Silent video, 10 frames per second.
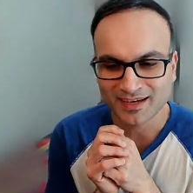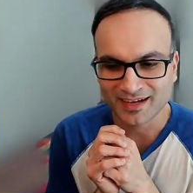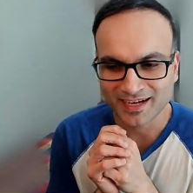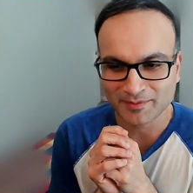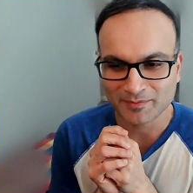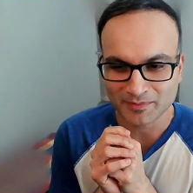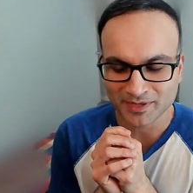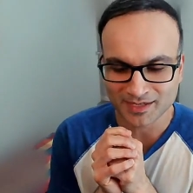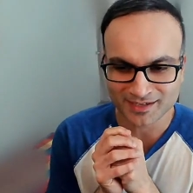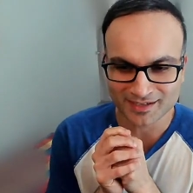i
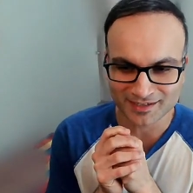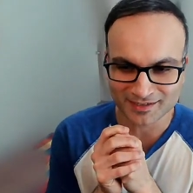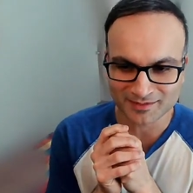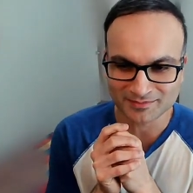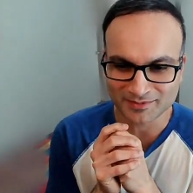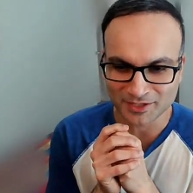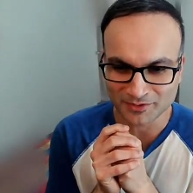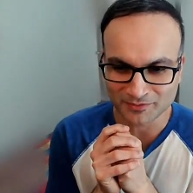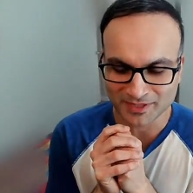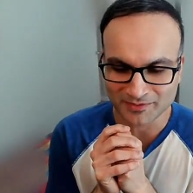remember uh, you
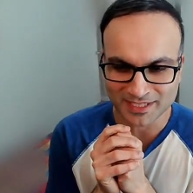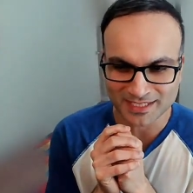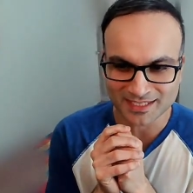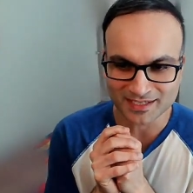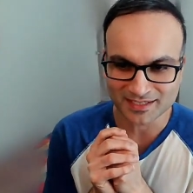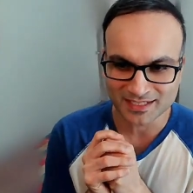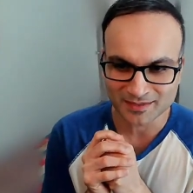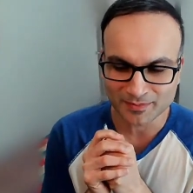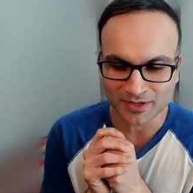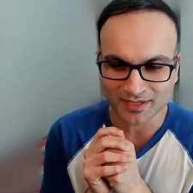know there were discussions
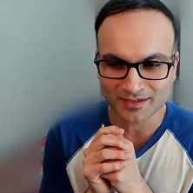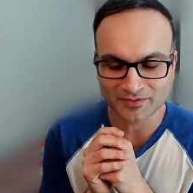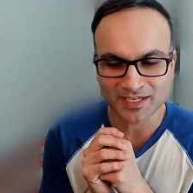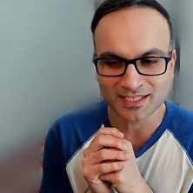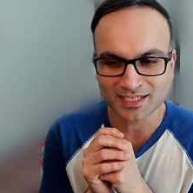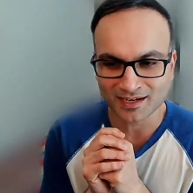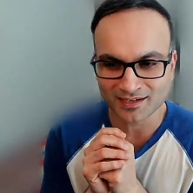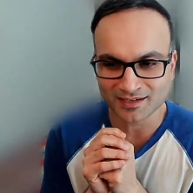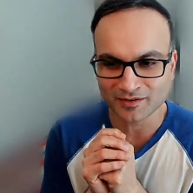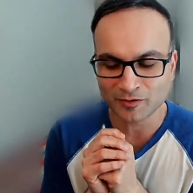about it in the
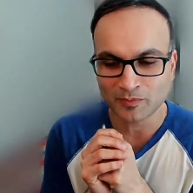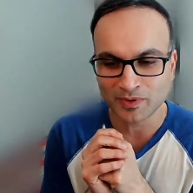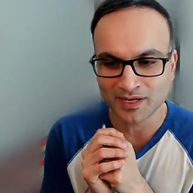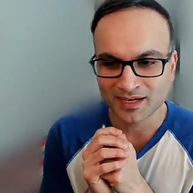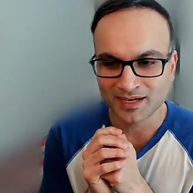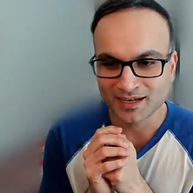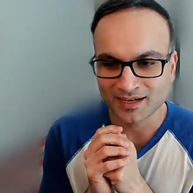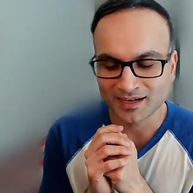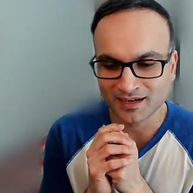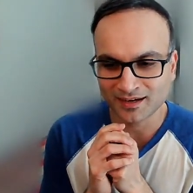vtr group
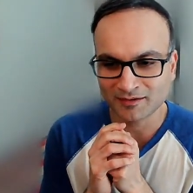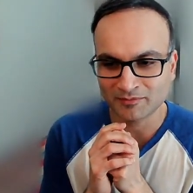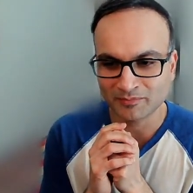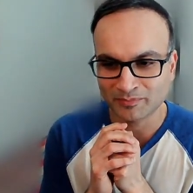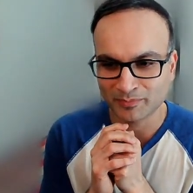um,